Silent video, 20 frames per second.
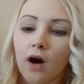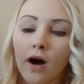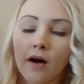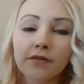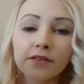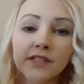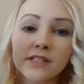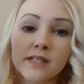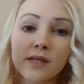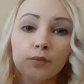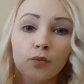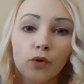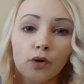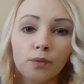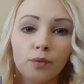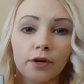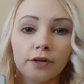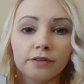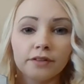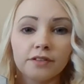Obviously, more
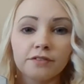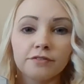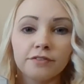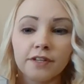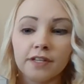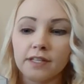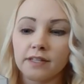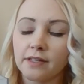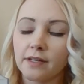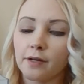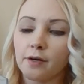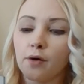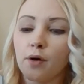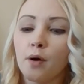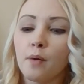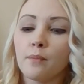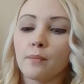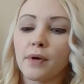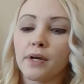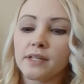water can fit in there,
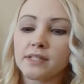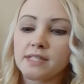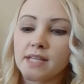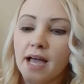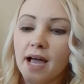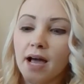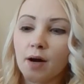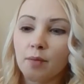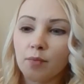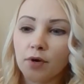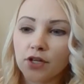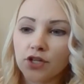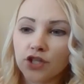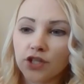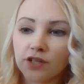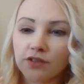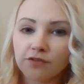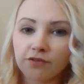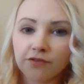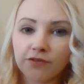but it's how much
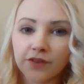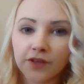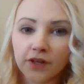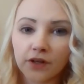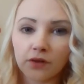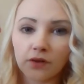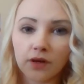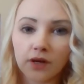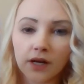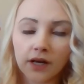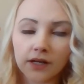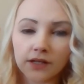can fill